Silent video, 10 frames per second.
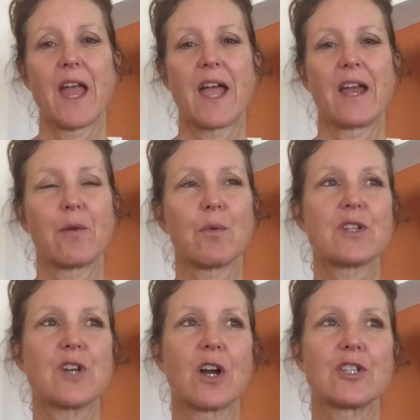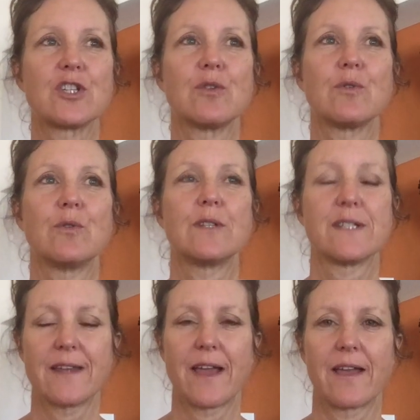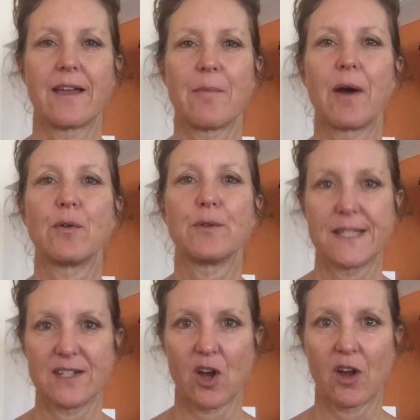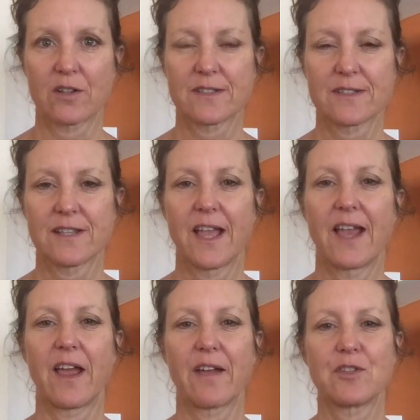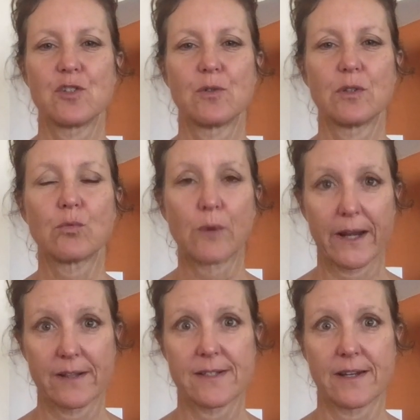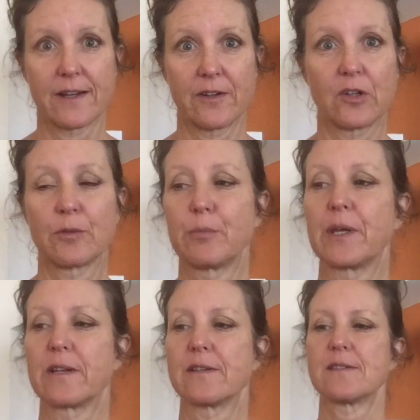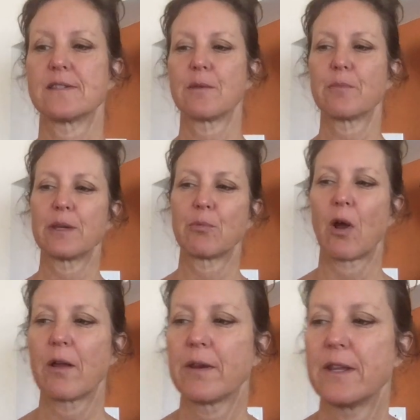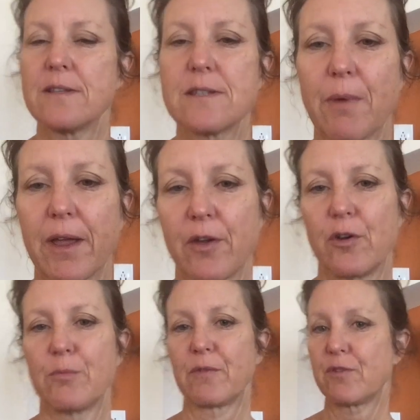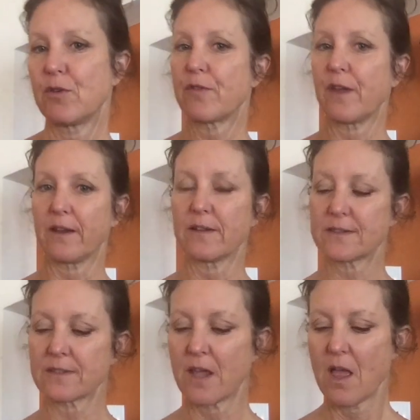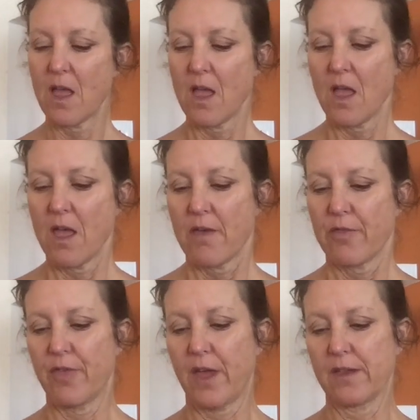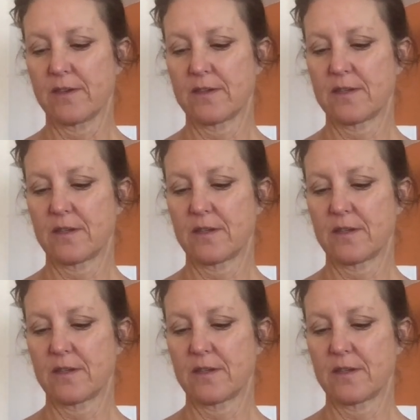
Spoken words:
And I want to talk to you today about detox. And I have to do a little ranting here because somebody brought into my home a few things that